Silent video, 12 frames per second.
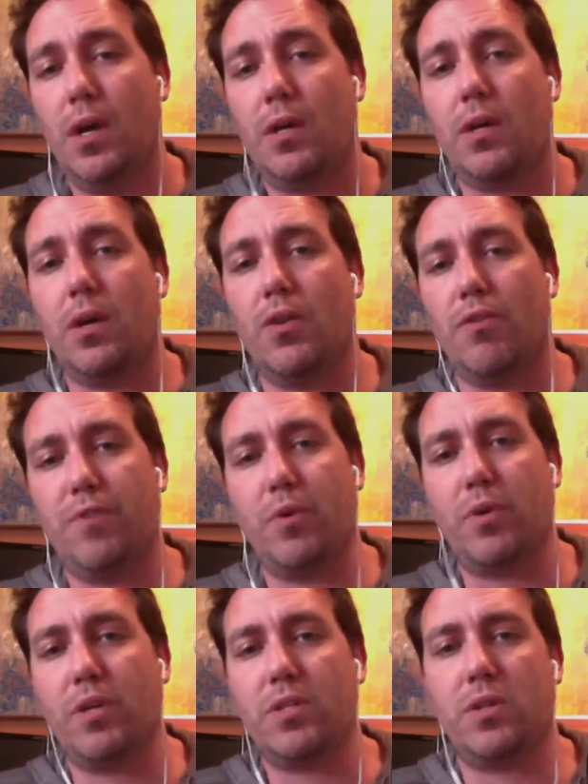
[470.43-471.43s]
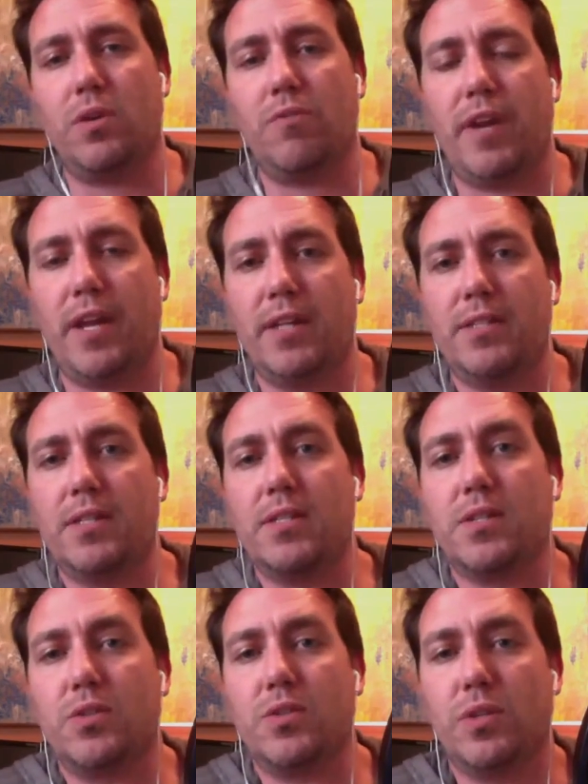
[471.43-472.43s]
their focus and their finances
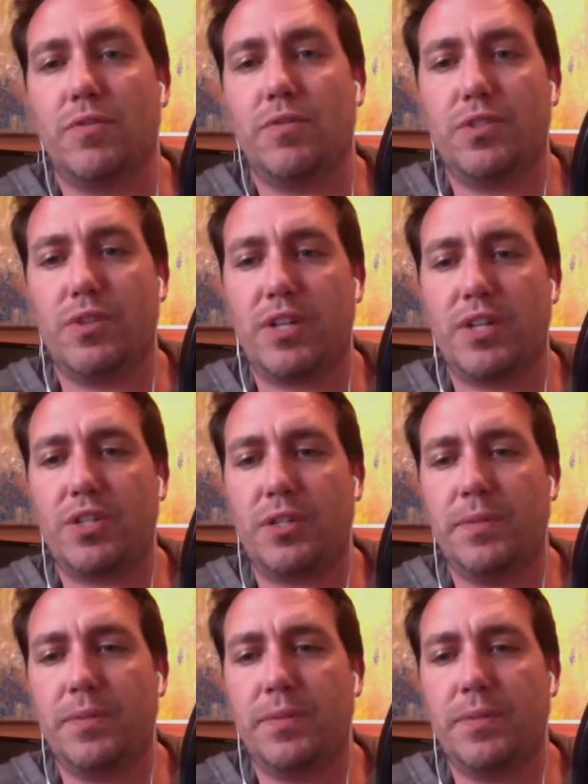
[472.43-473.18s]
into a different direction.